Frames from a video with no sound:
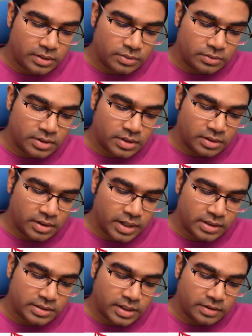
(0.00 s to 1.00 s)
into the
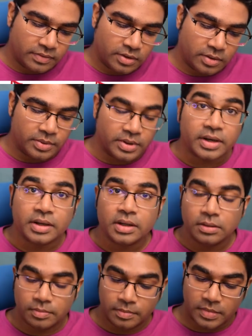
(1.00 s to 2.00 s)
red side of the
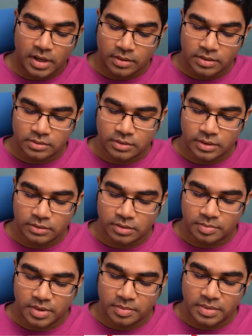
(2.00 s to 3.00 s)
commutator, now it's going to
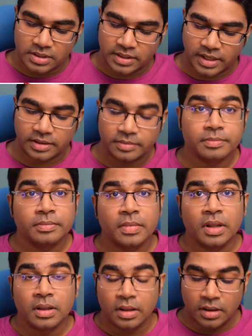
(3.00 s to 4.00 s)
the purple side.
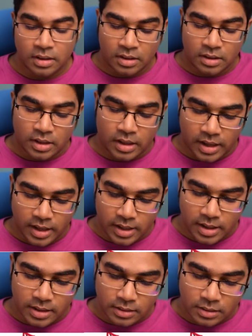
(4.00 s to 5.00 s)

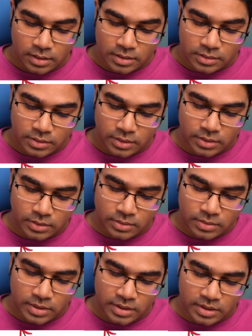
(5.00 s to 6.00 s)
And it's going to
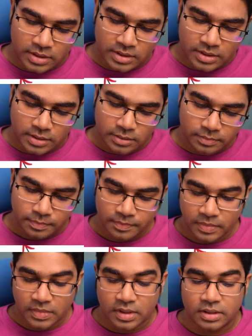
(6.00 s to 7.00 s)
go in here.
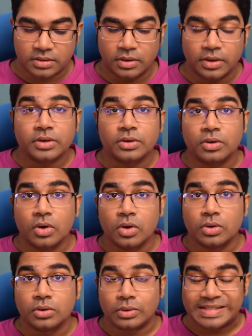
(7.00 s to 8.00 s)
It's going to
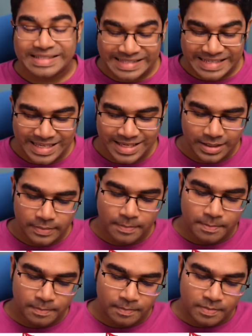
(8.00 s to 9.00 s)
go to C,
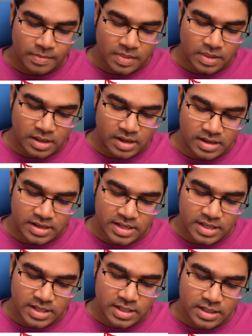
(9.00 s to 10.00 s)

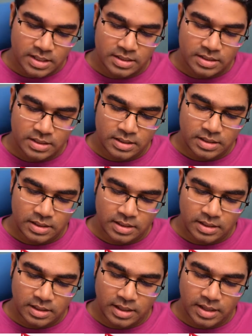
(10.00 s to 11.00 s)
D,
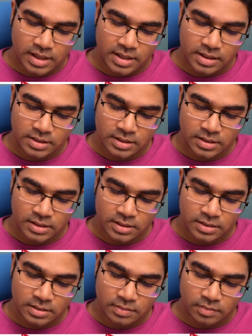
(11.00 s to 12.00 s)
A,
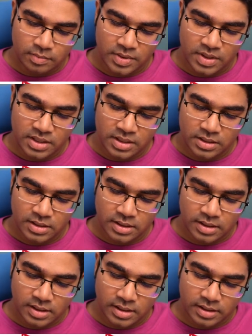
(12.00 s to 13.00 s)
B,
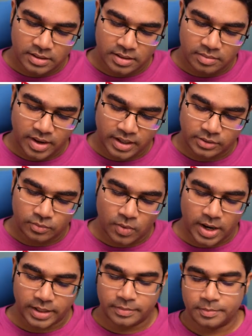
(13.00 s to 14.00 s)
and then back to
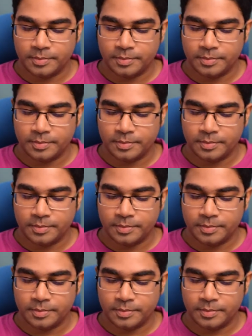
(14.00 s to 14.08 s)
Y.